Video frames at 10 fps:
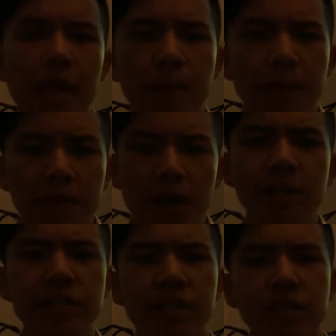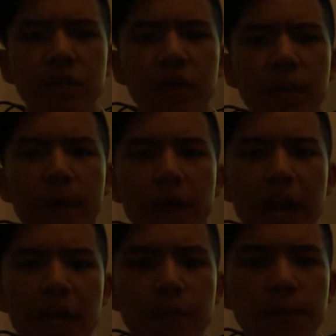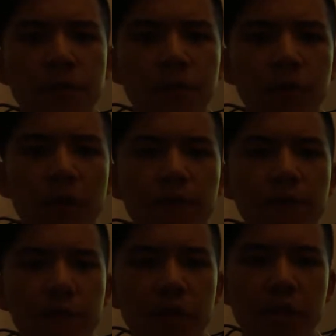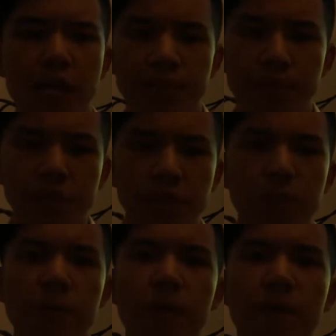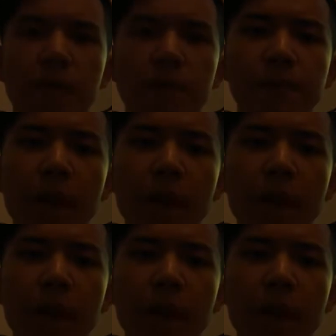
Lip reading: but there is little known about inhibition of multi-species biofilm.